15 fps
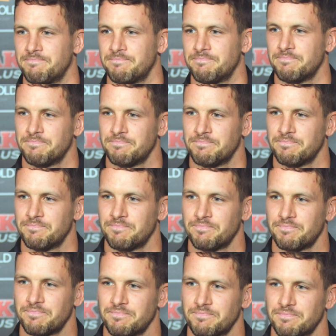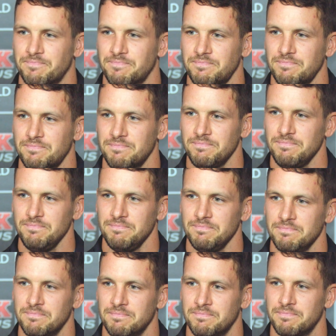We hear a lot about in pre-season
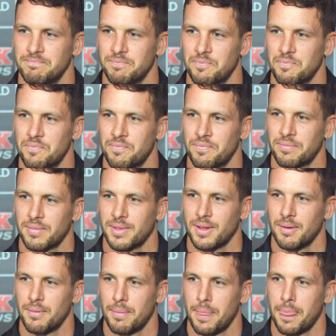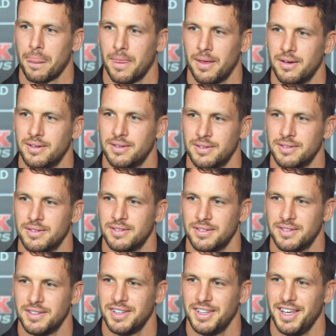everyone's playing in every single
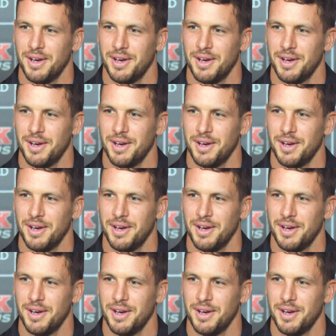position on the